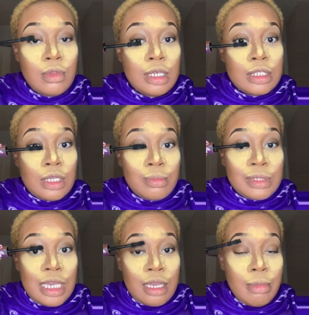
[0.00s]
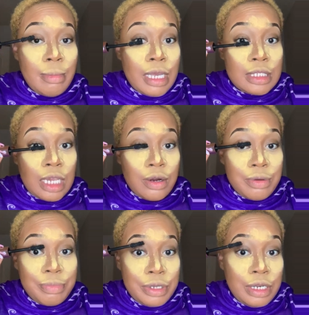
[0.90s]
And so I'm taking my mascara
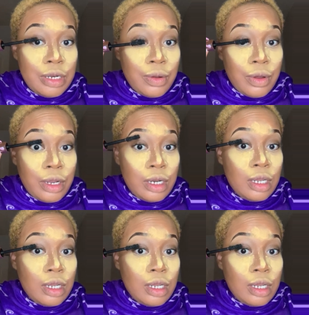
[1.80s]
and putting it on